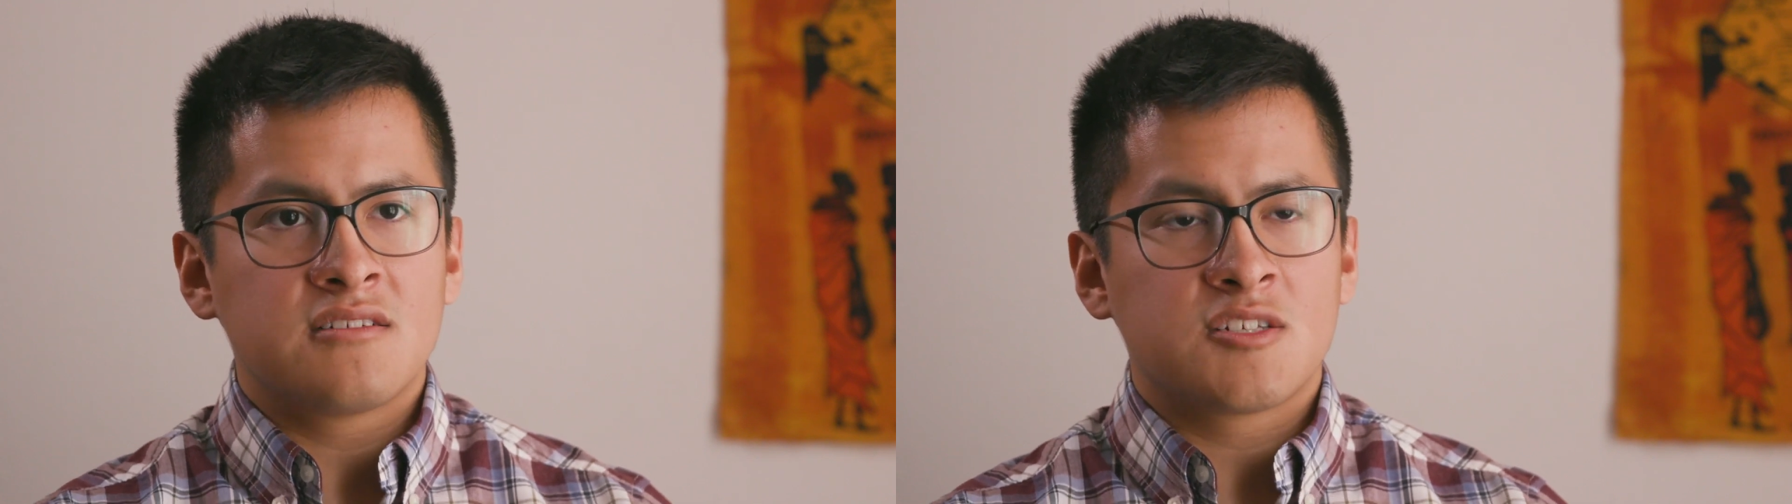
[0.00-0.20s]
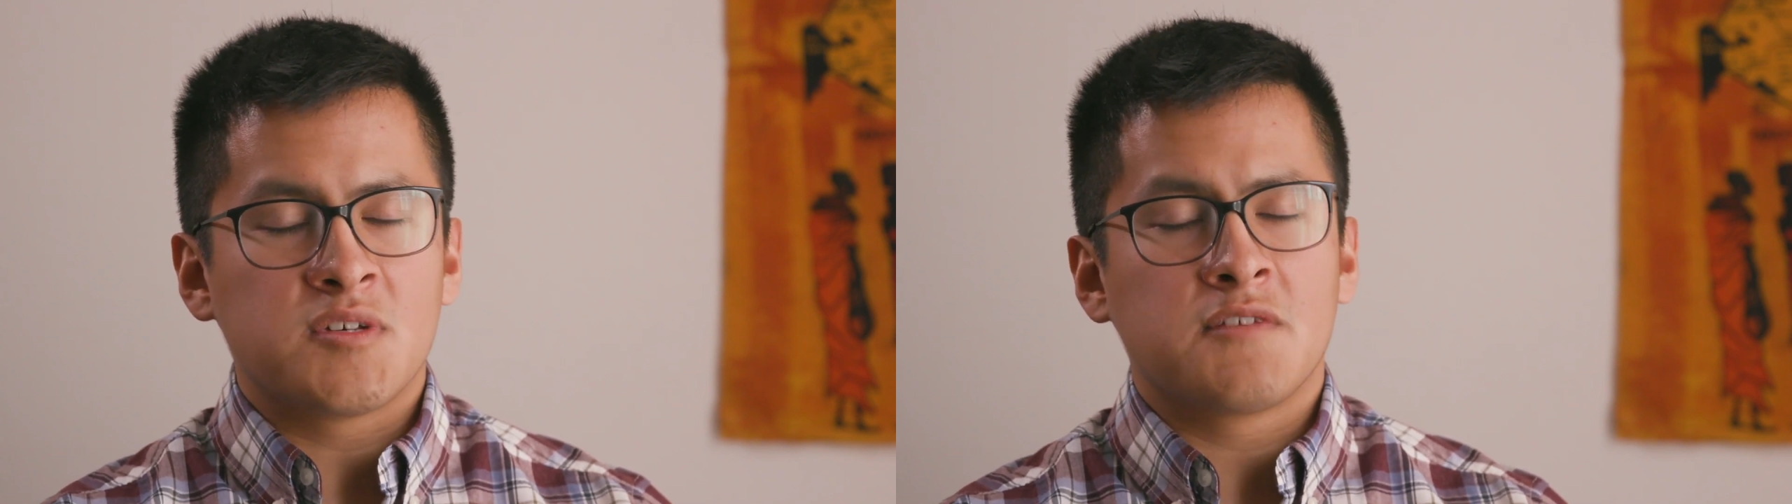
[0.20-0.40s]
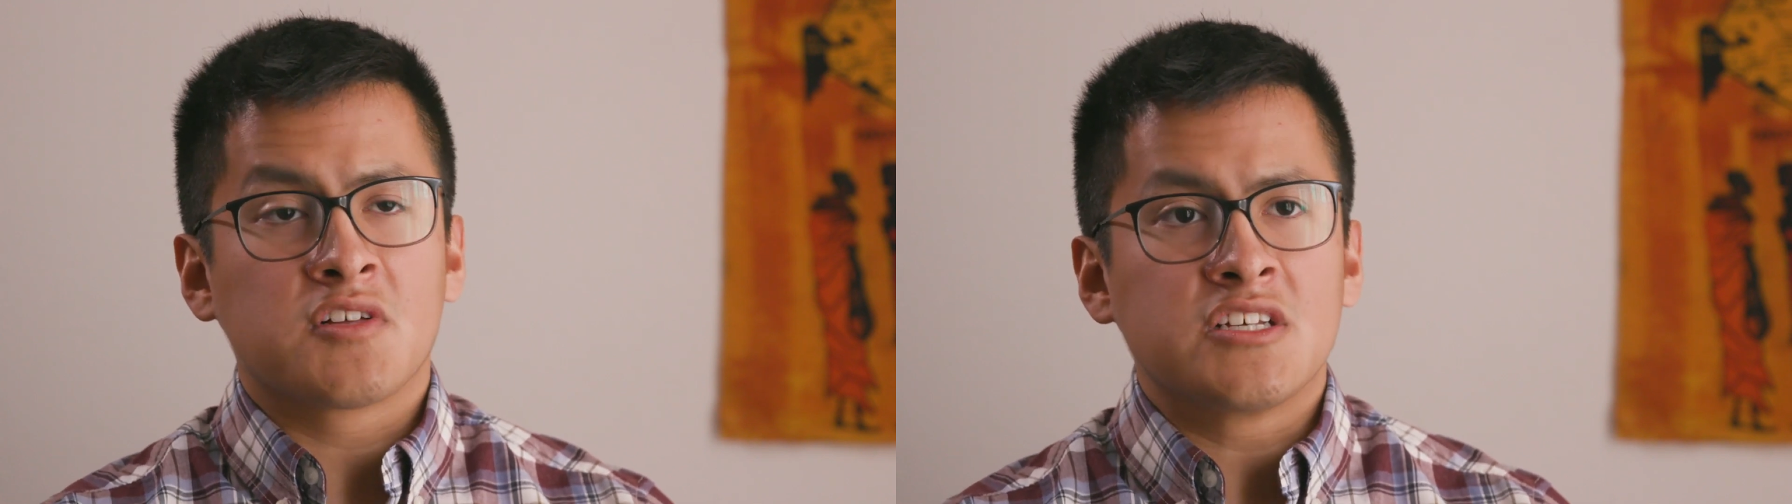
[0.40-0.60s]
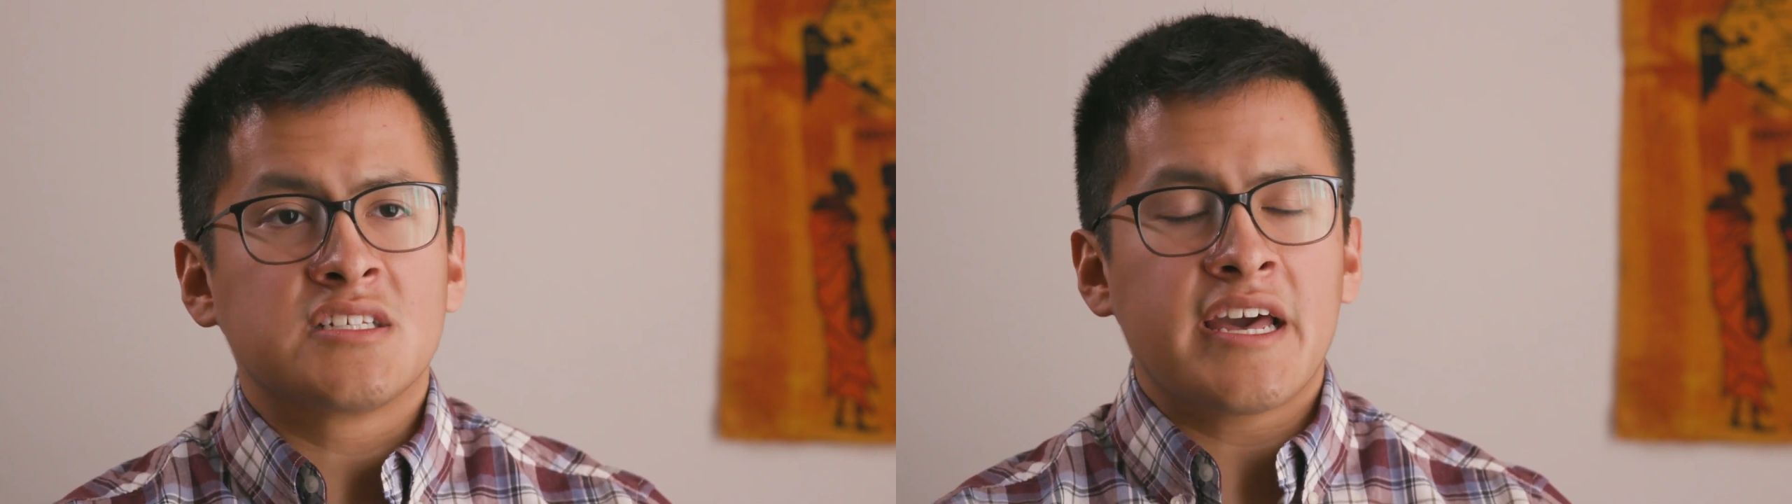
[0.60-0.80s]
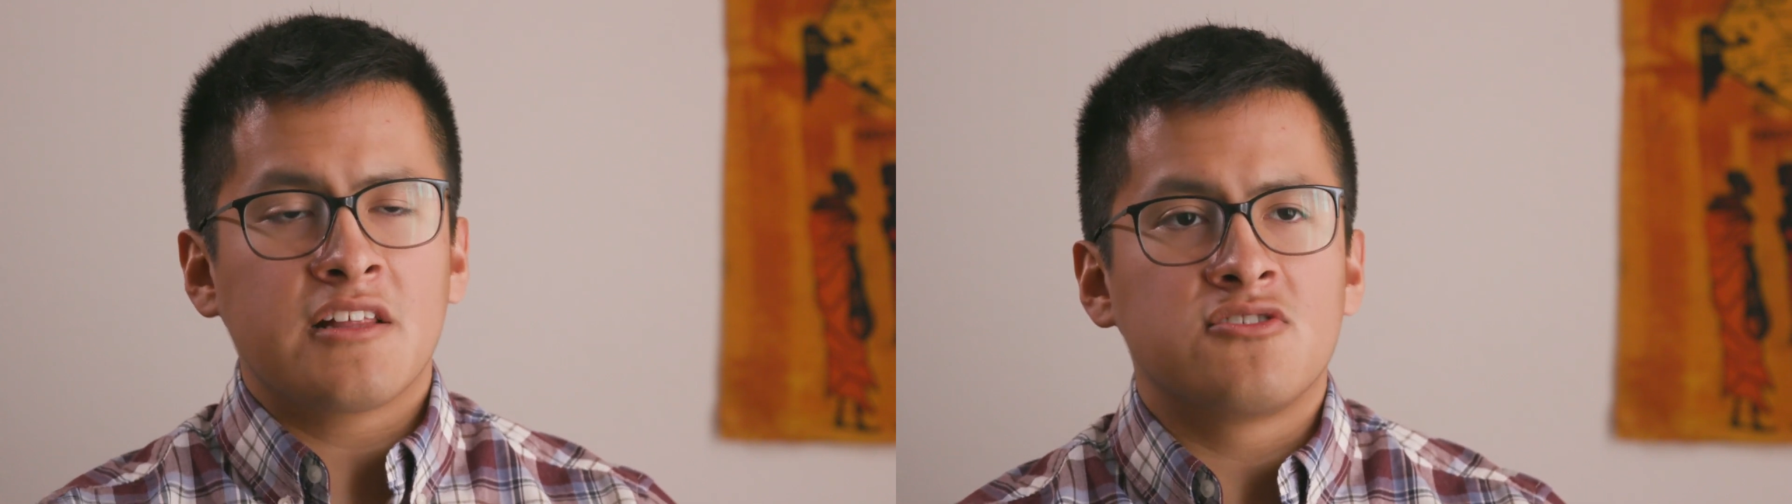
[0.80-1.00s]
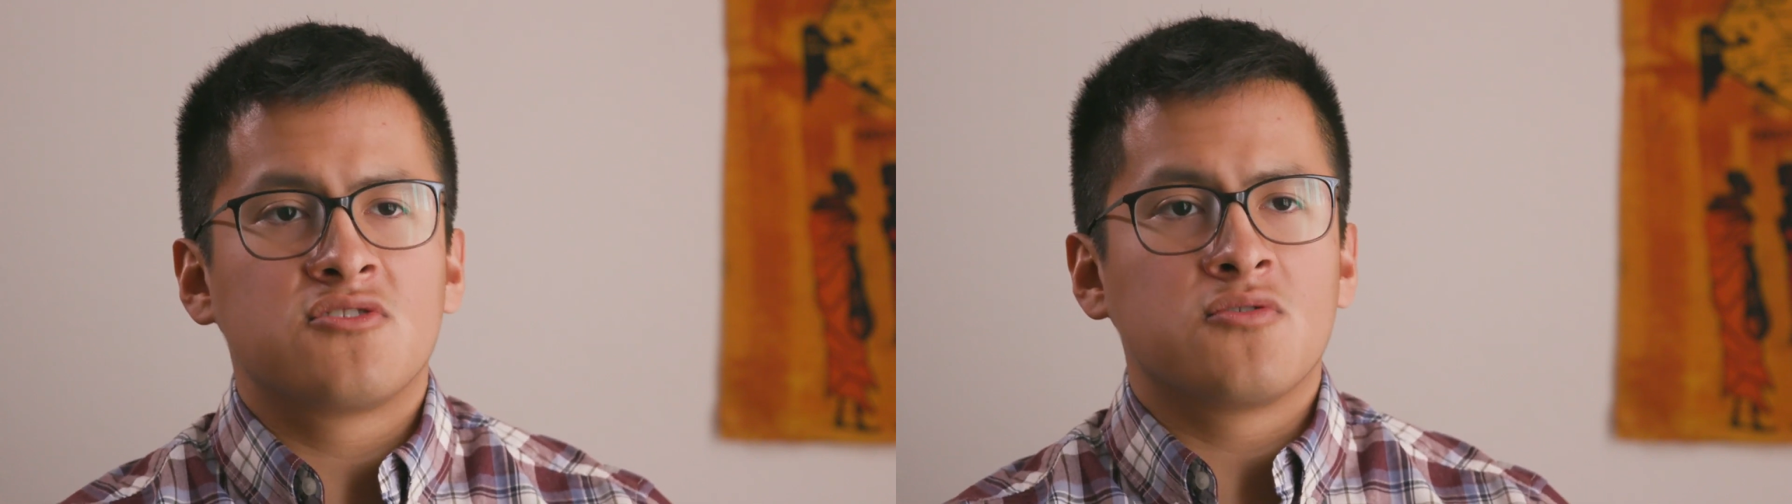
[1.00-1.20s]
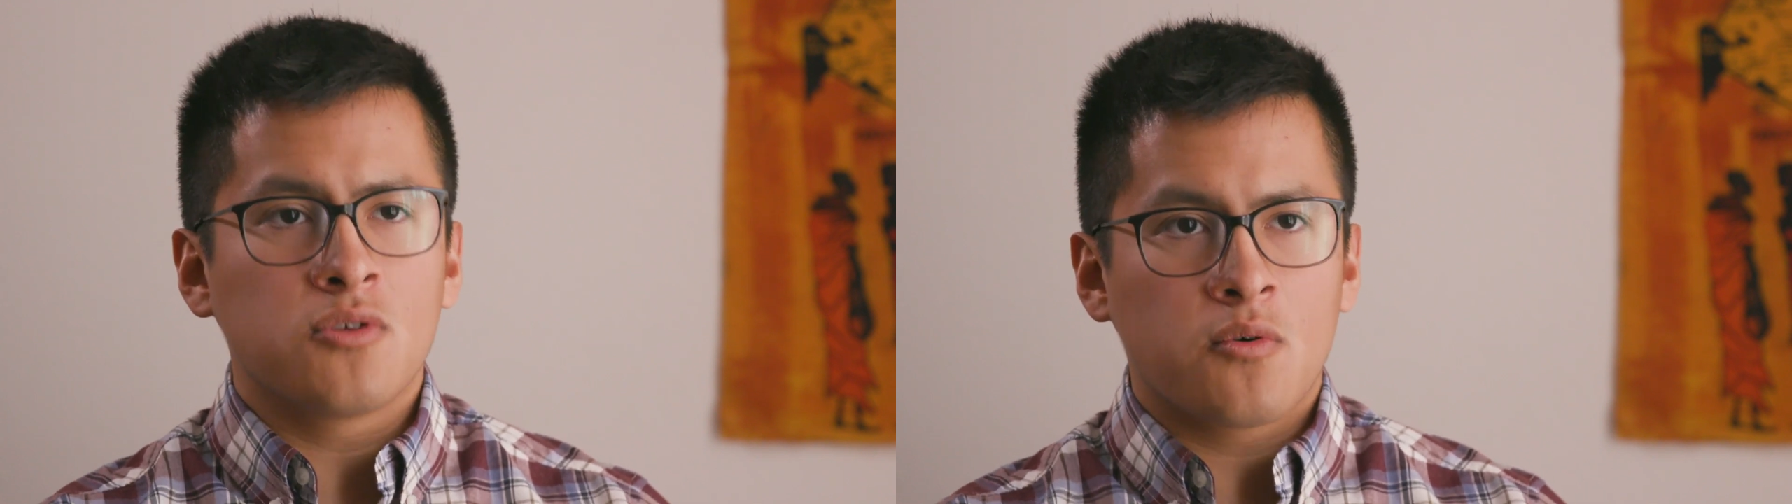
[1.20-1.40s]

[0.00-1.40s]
specifically tailors to